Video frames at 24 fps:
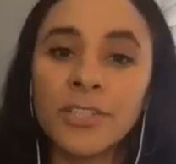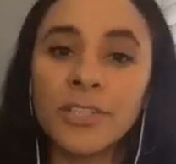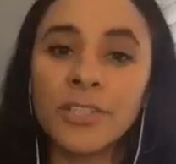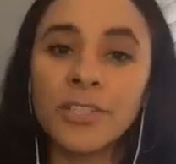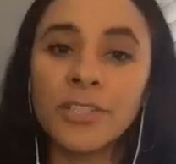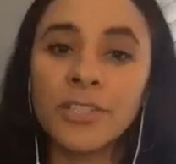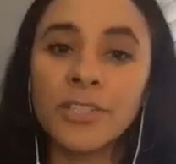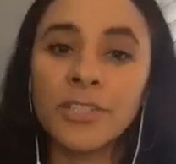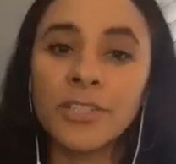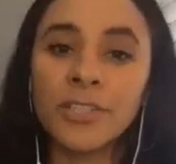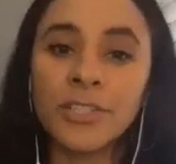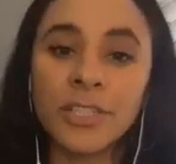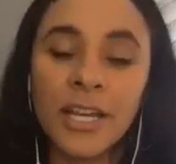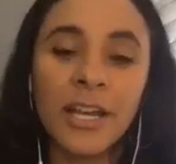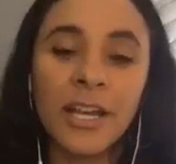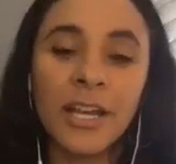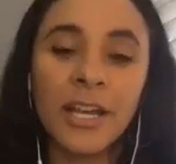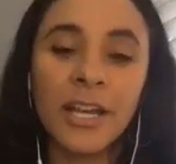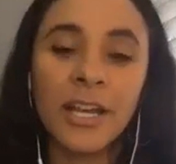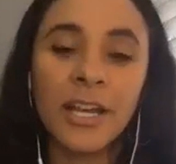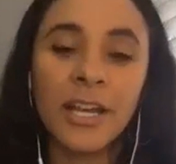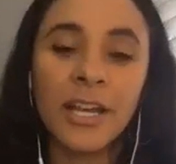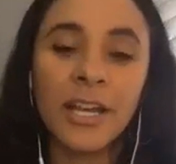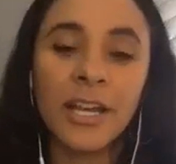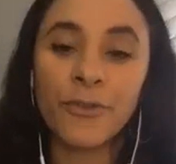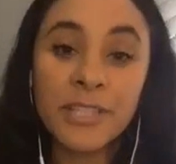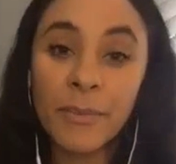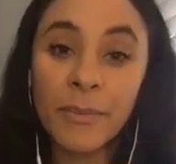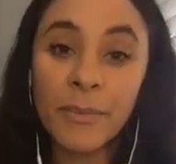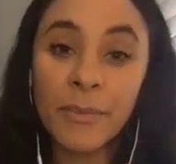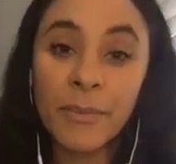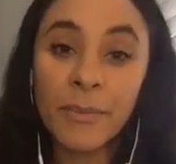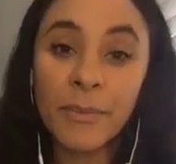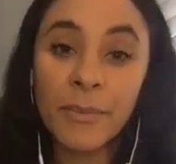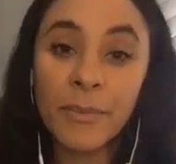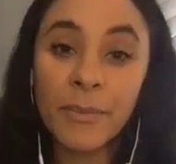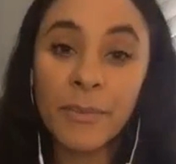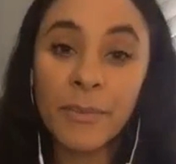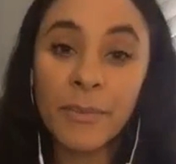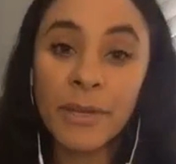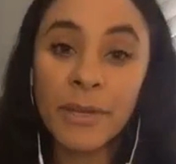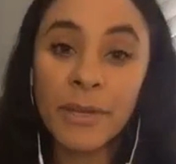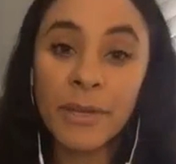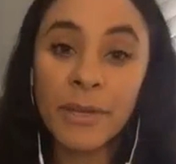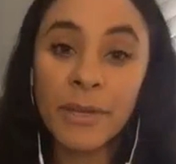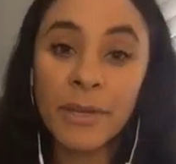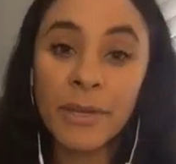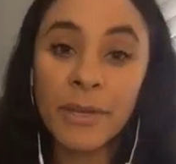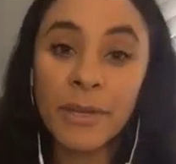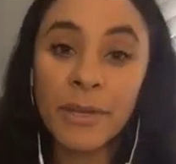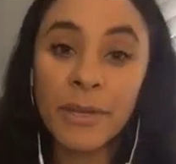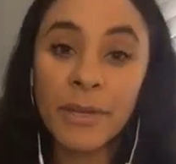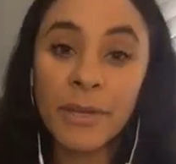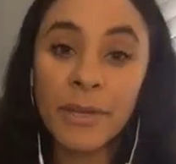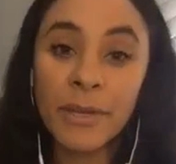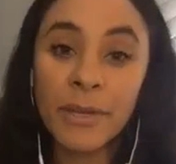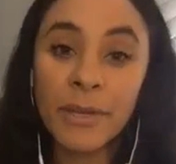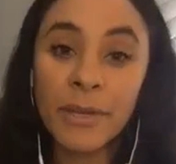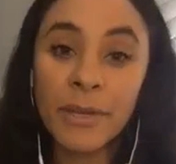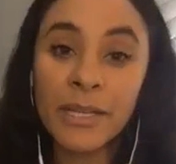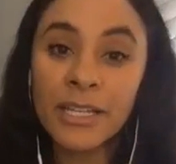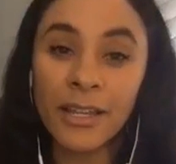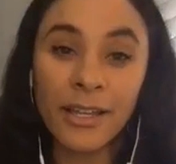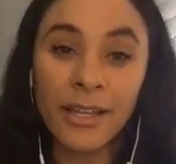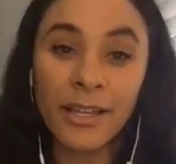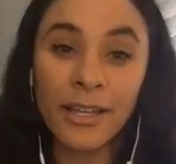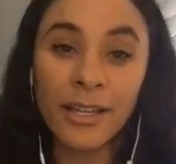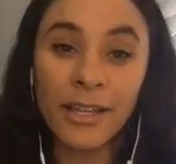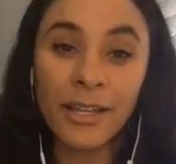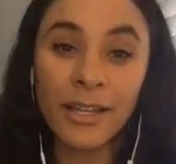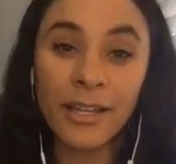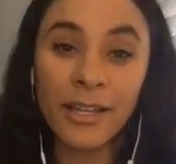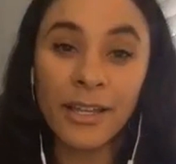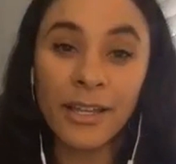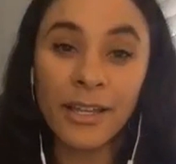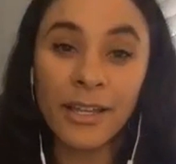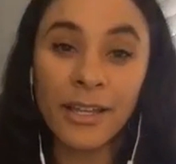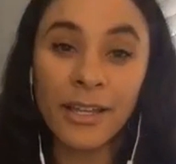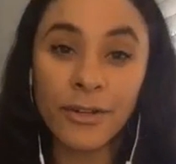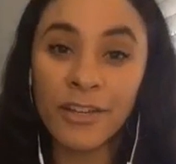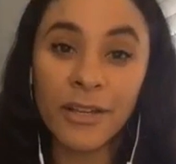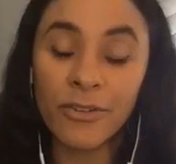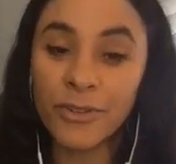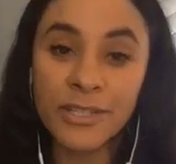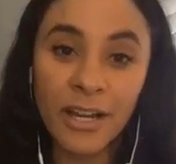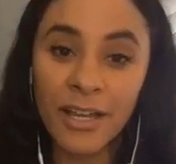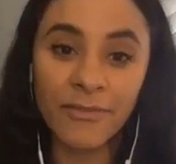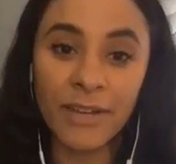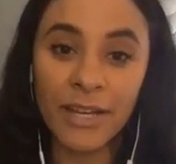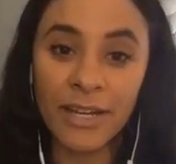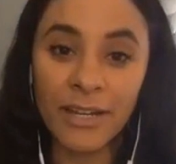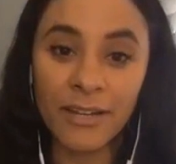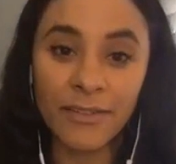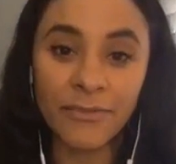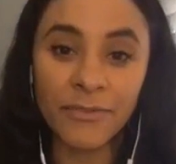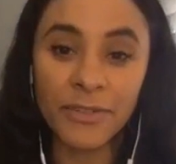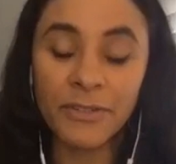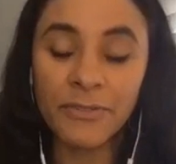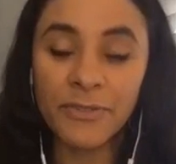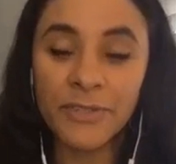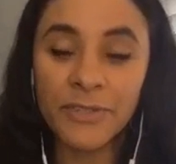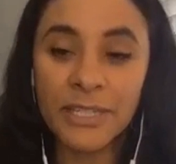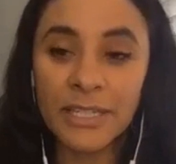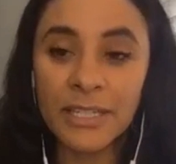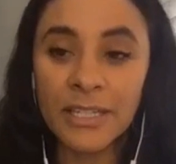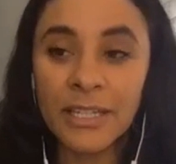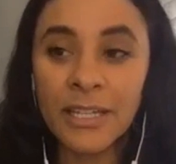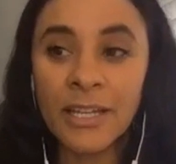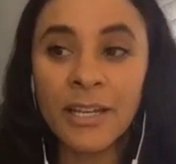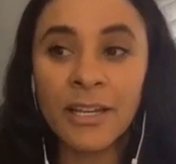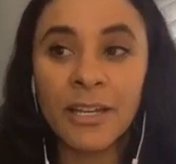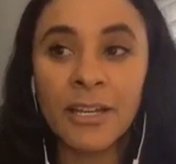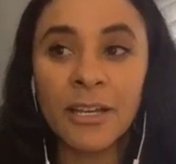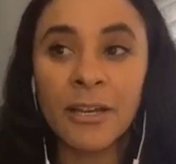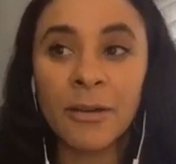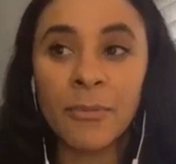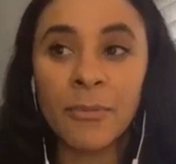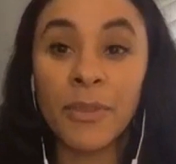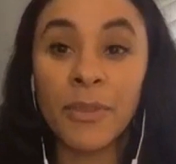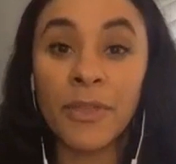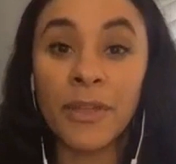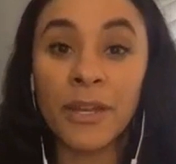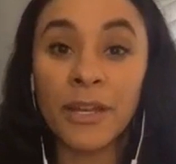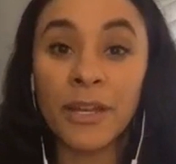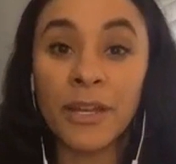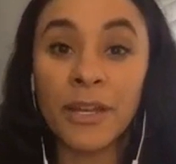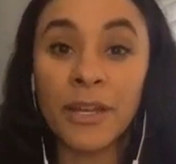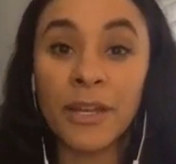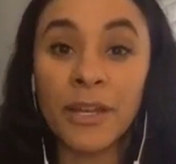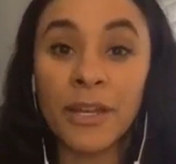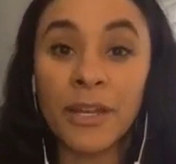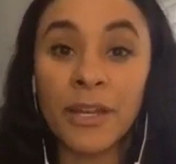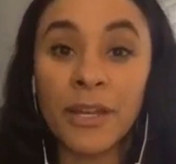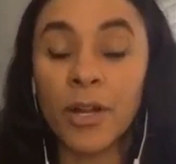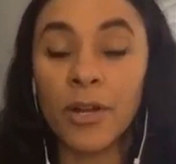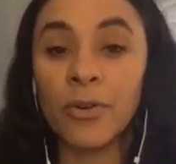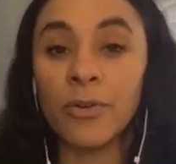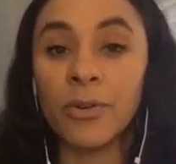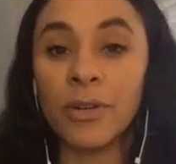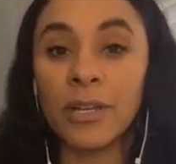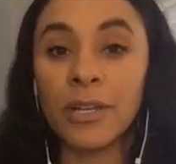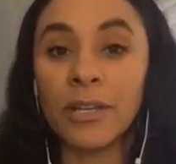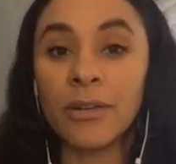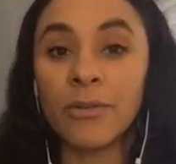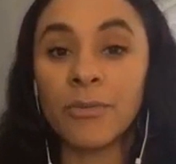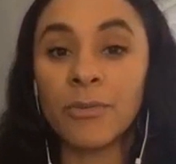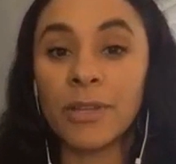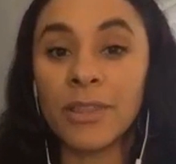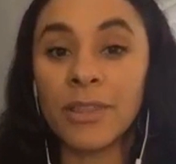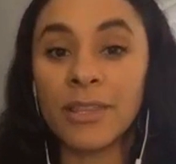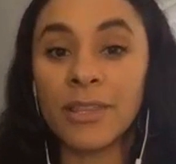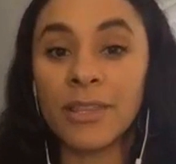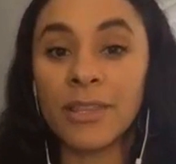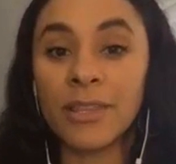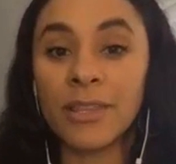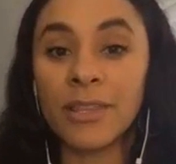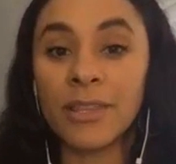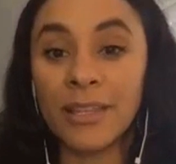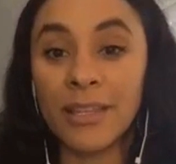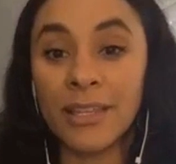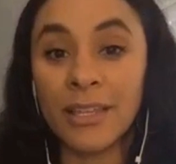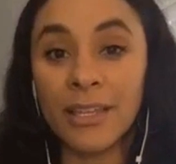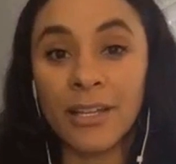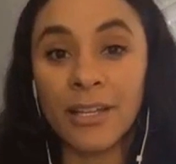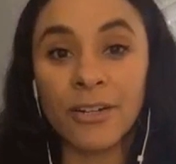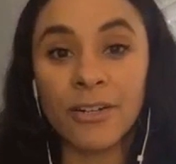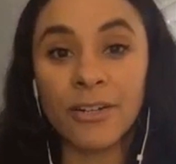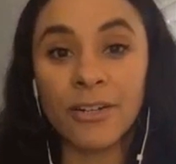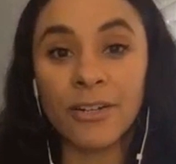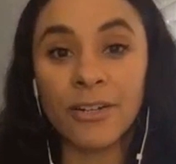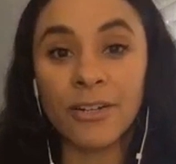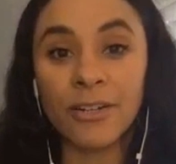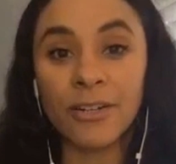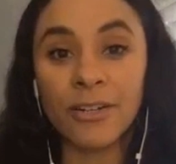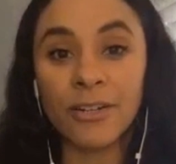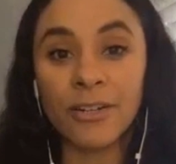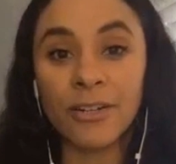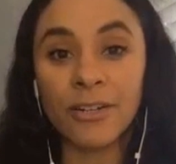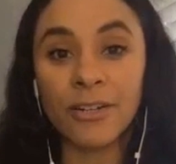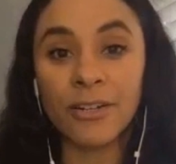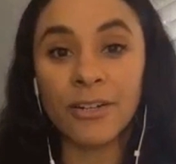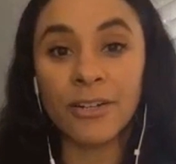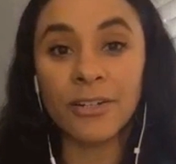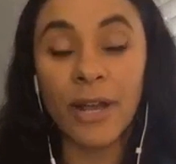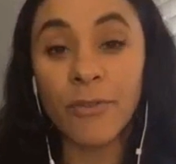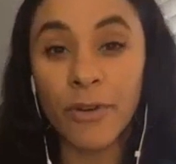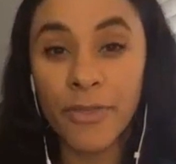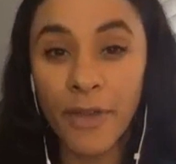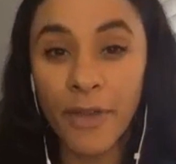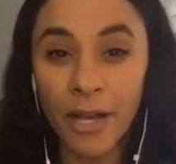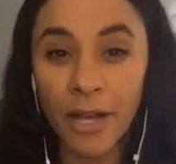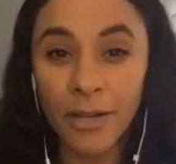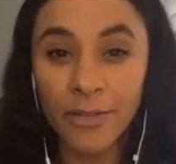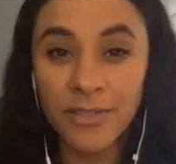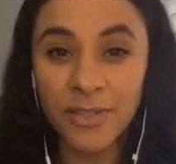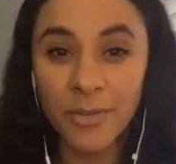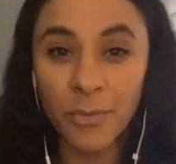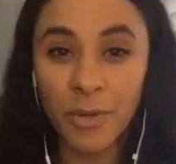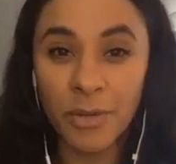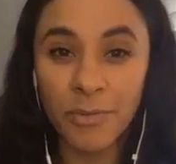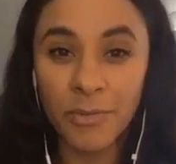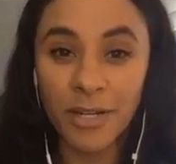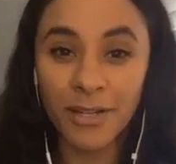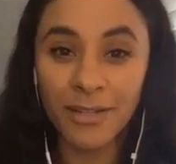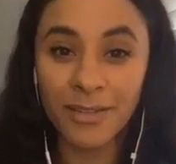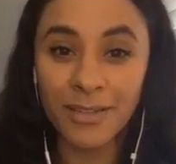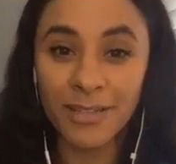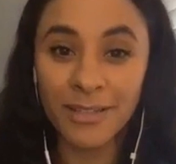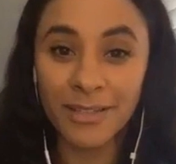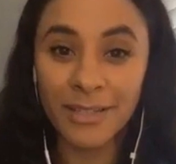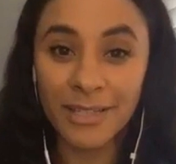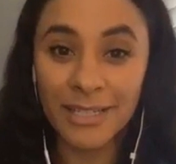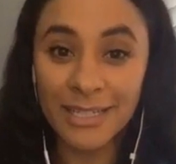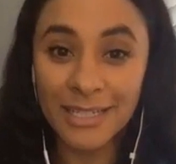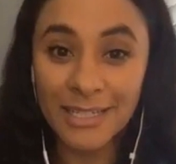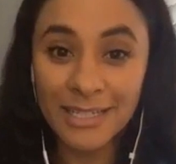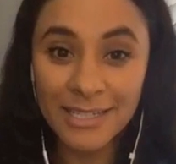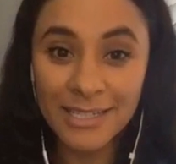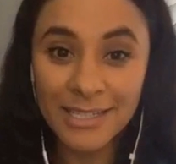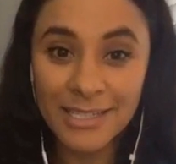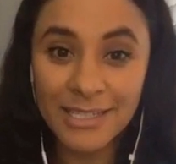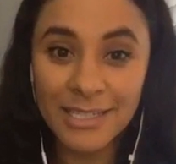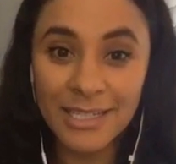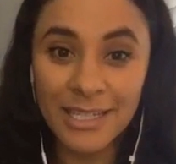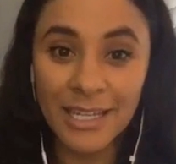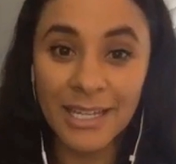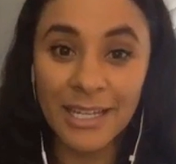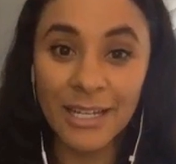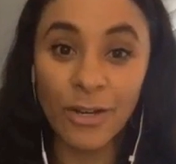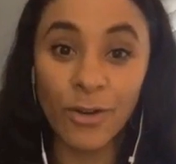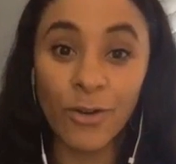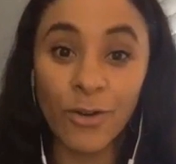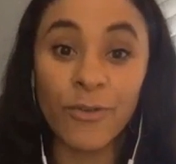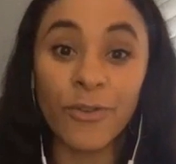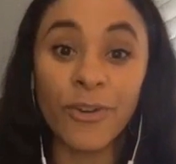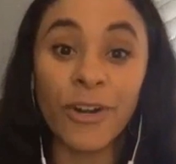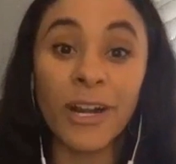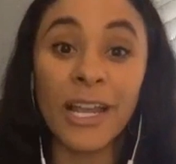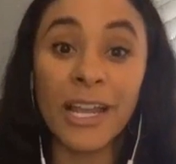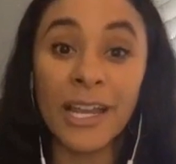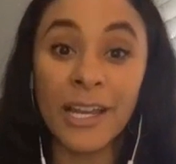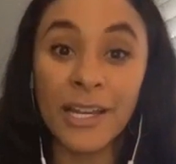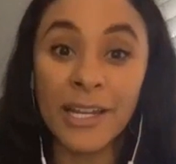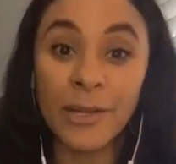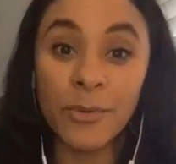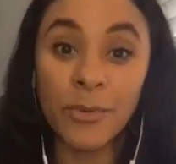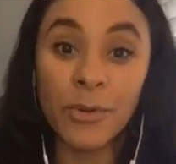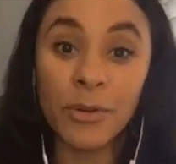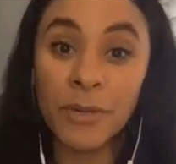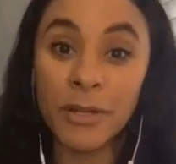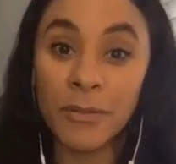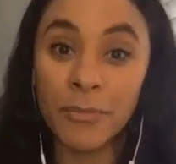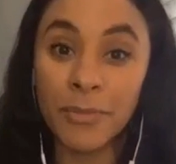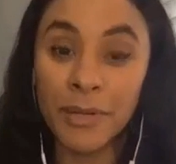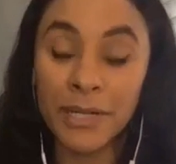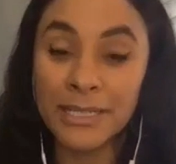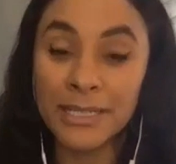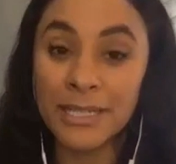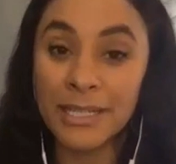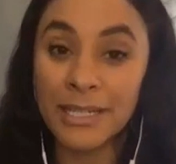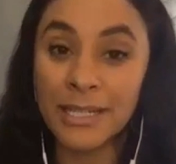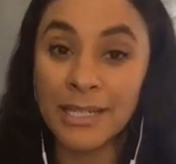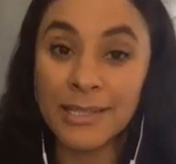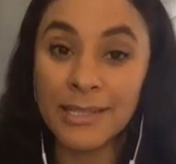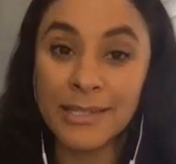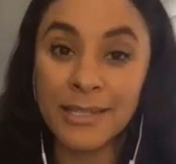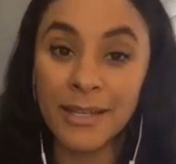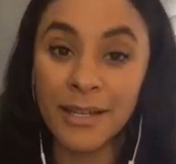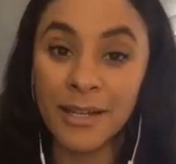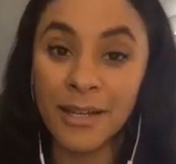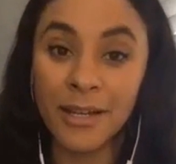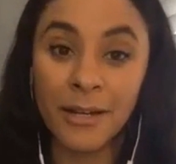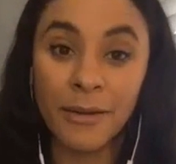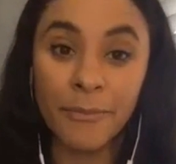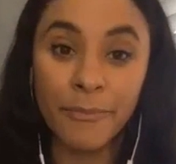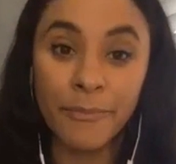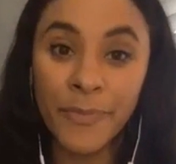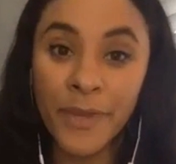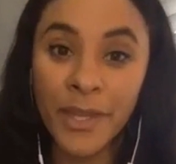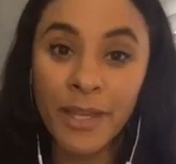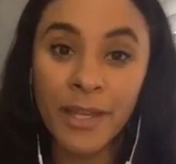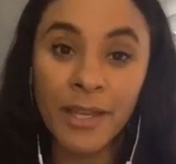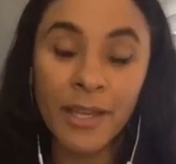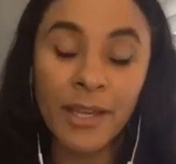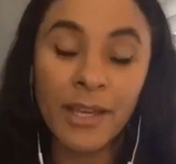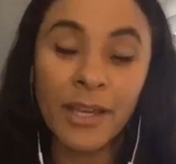And the first time I did it, I had like 30 of my girlfriends there. I had invited 50, but then it's grown within the year to I have over a thousand women on the list and over 80 women buy tickets and come.